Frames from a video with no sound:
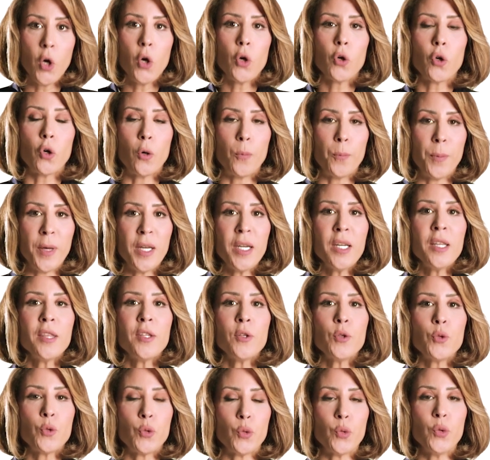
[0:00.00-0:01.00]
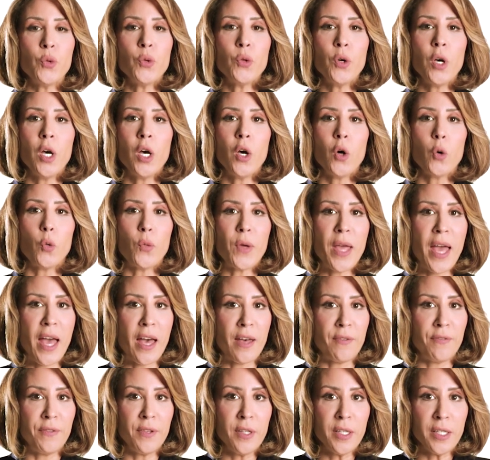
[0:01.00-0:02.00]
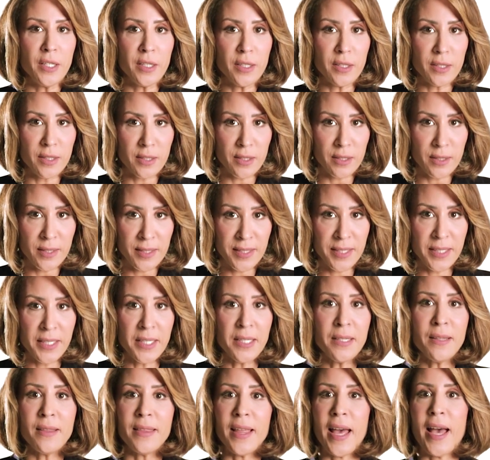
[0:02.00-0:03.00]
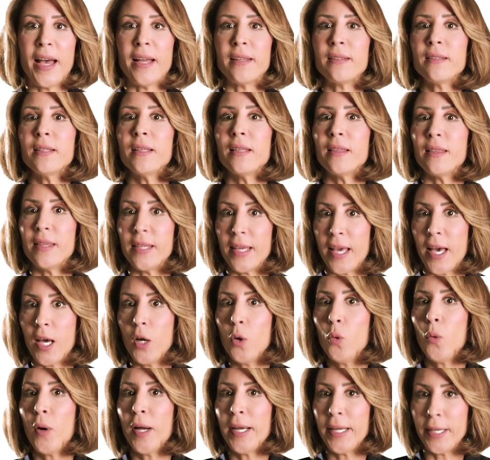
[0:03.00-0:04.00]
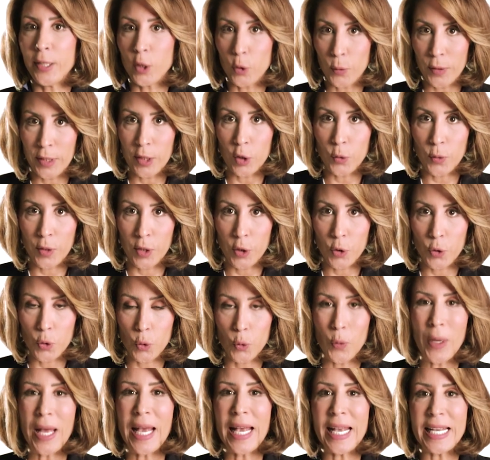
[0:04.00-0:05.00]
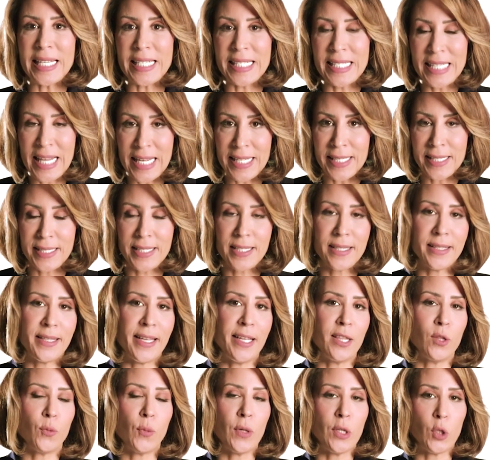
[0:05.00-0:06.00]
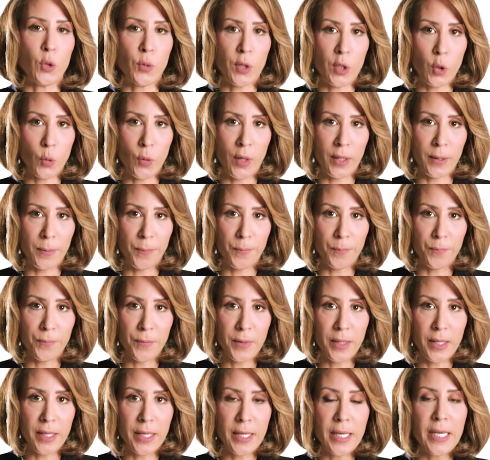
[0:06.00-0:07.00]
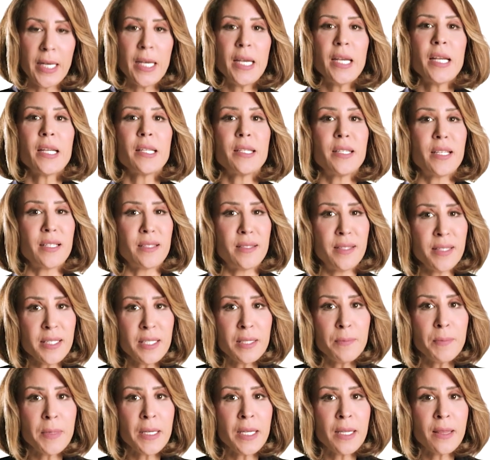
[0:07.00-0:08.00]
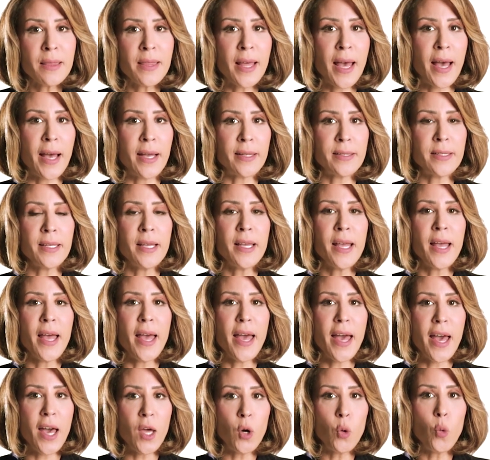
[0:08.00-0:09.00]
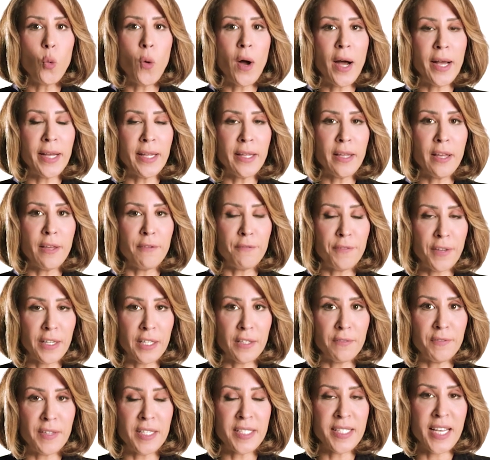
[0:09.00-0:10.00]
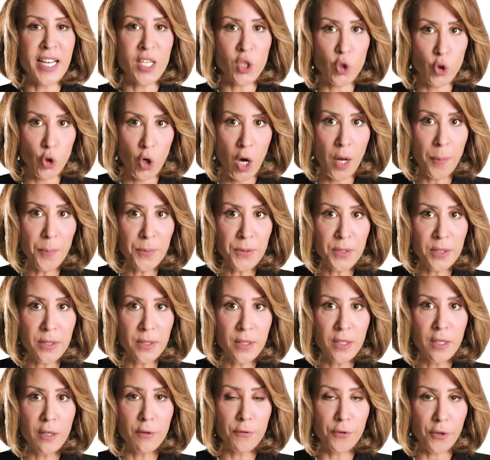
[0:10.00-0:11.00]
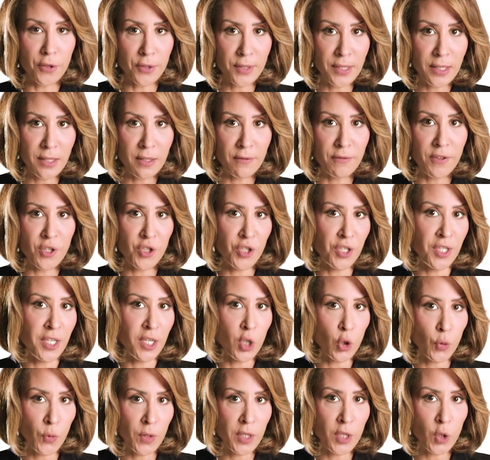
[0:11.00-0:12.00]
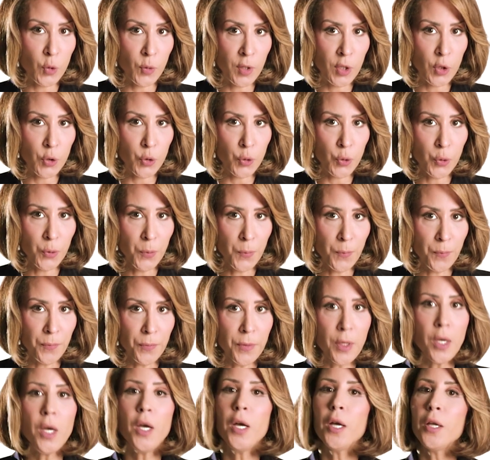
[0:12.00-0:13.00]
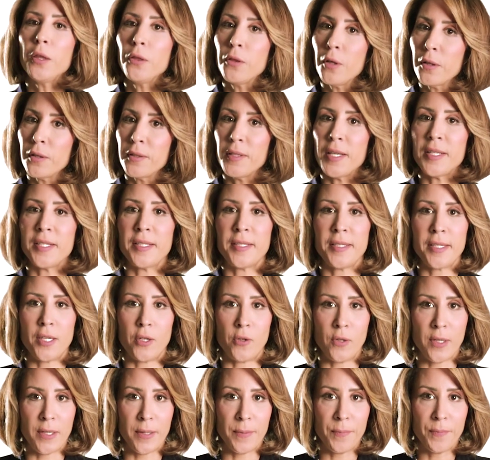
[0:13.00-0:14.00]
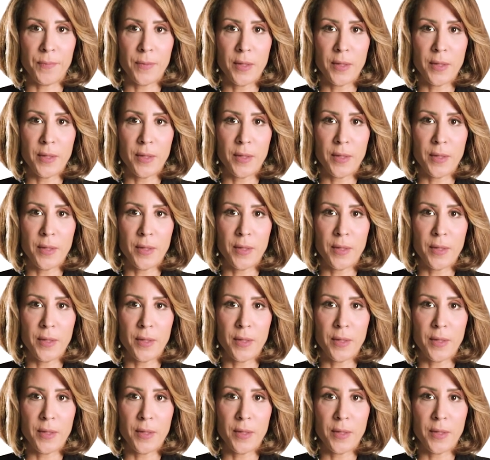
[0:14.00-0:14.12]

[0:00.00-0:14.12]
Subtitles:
Comparing the two, we have seen that the ROI in 2022 is less than 2021. Does this mean that ROI effectiveness has dropped for television in 2022? Not necessarily.